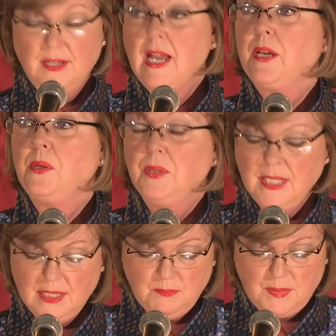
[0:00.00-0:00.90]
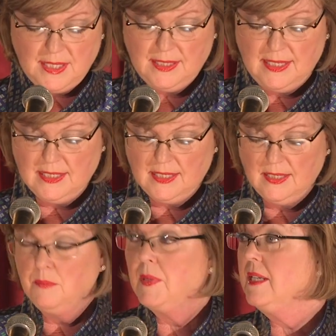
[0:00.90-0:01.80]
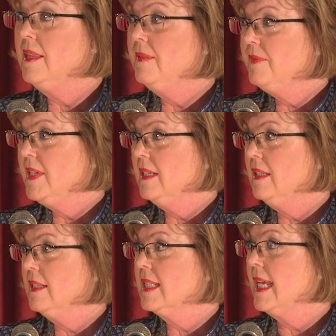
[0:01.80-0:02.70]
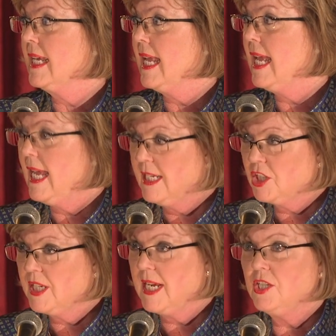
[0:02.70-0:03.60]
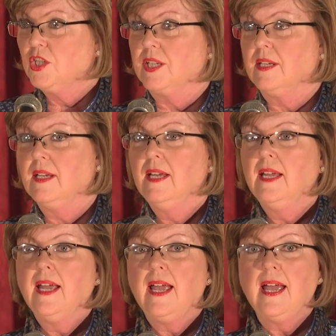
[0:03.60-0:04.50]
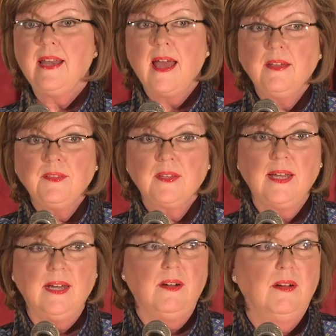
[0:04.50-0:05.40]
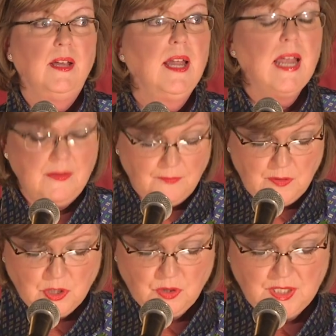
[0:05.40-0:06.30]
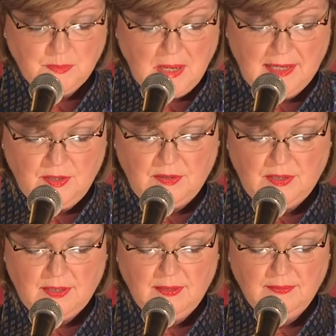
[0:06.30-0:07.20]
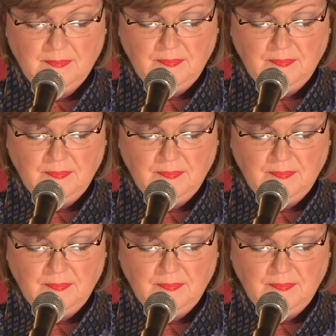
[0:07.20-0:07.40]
not only in business, but in the fields like education and healthcare and first responders.